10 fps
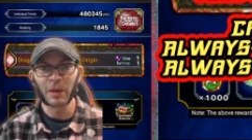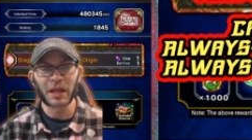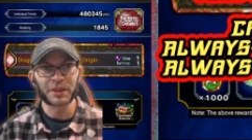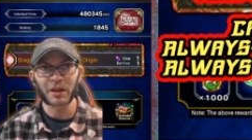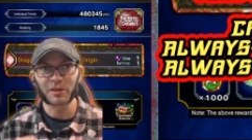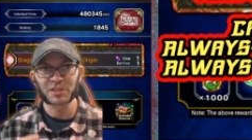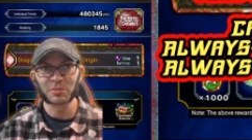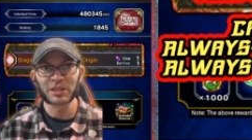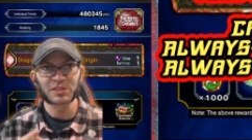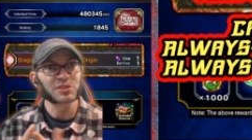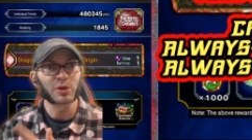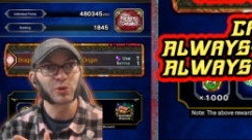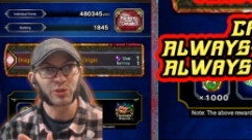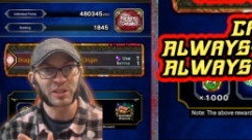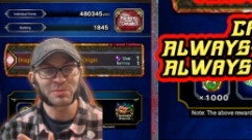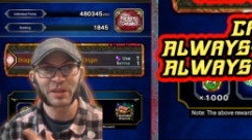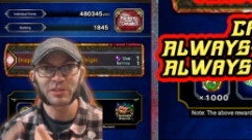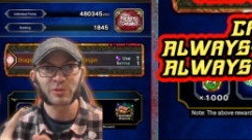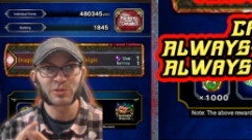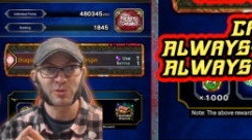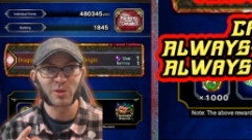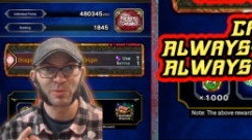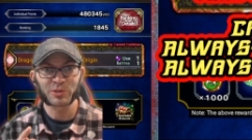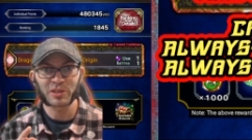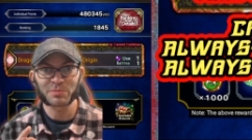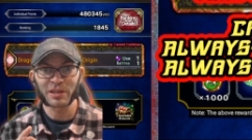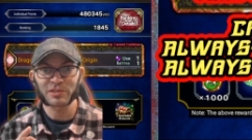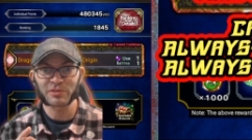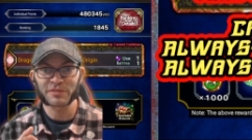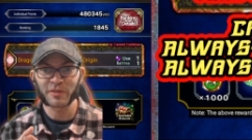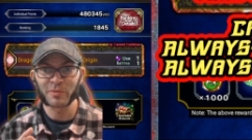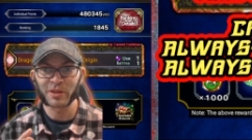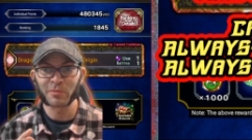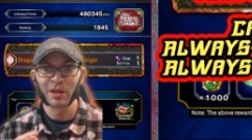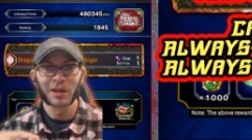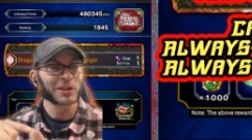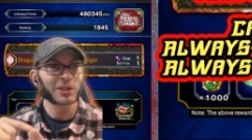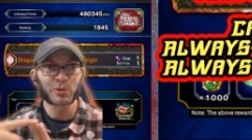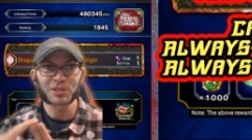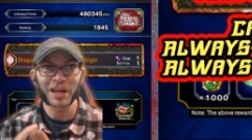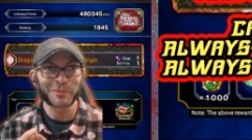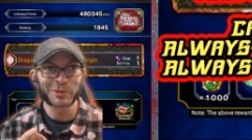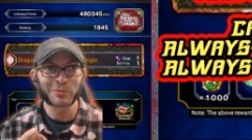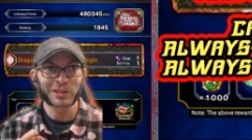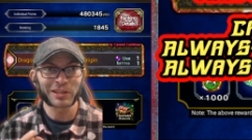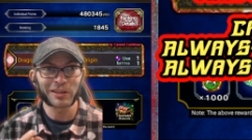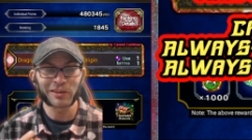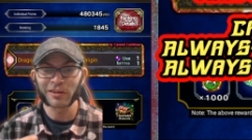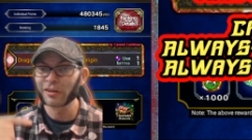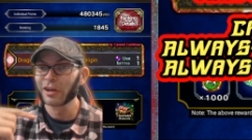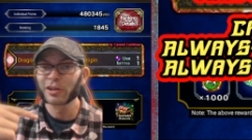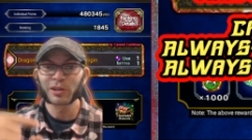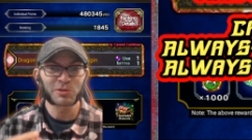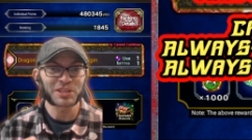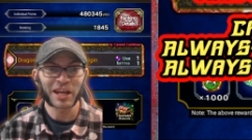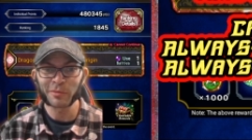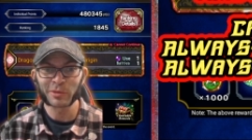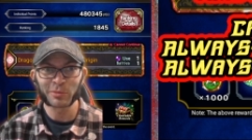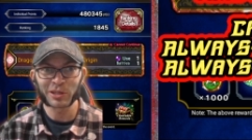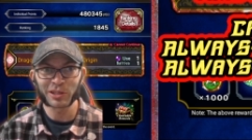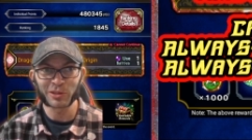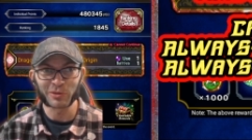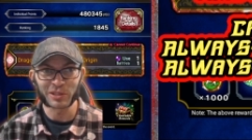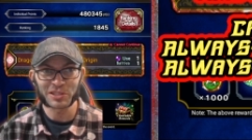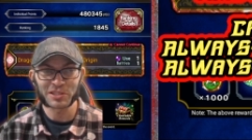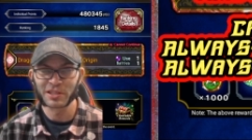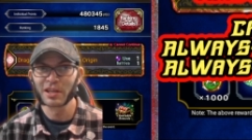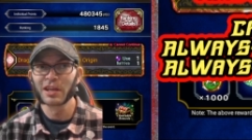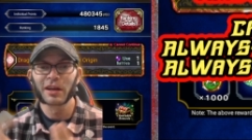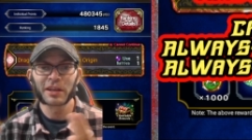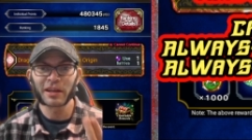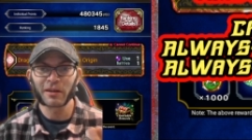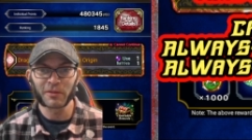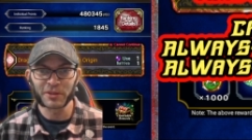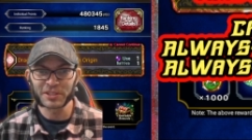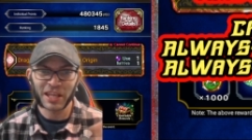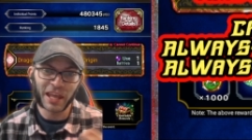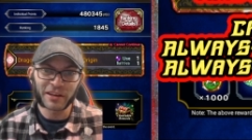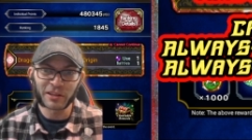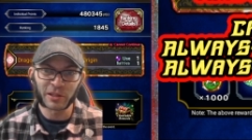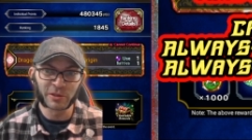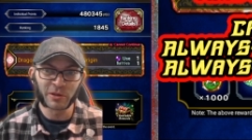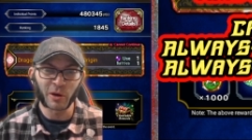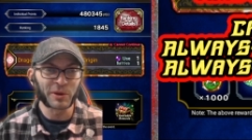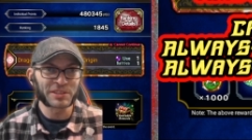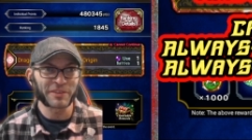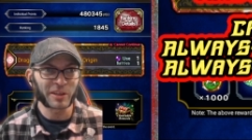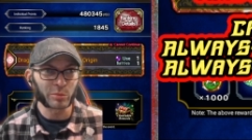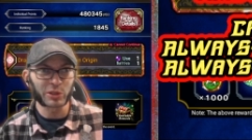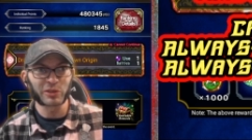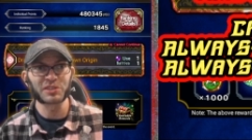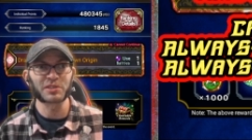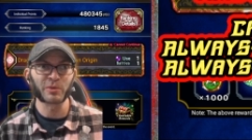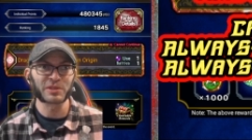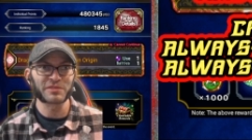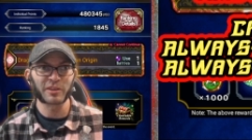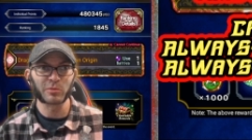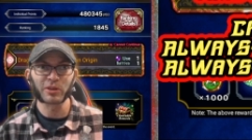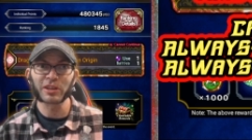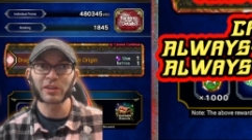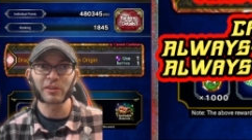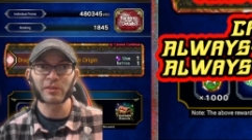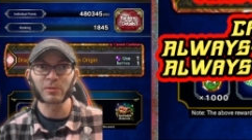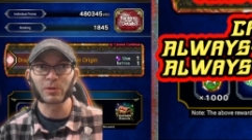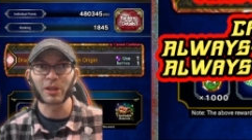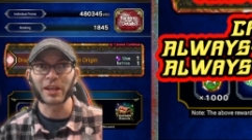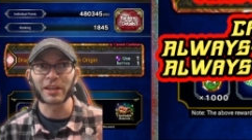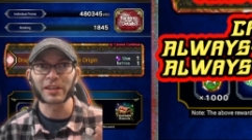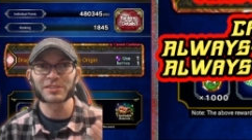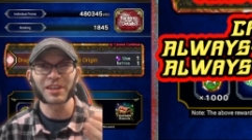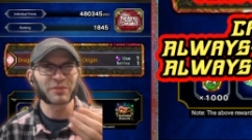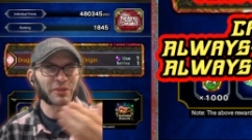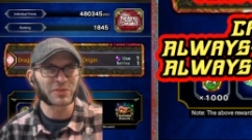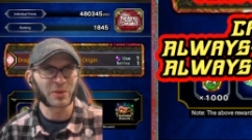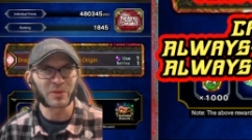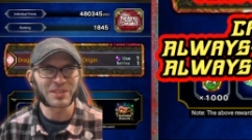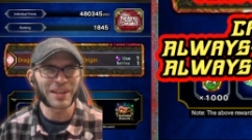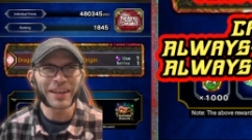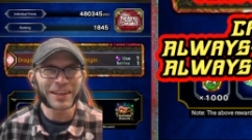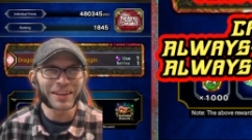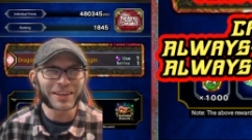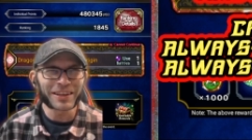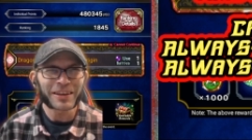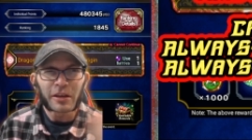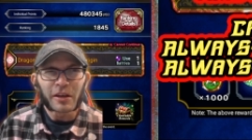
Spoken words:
And that also means no Trust Masteries or Super Trust Masteries from them, no time-limited gear, no time-limited units. Now, this can include always available units and always available gear, like Savior of Souls Lightning,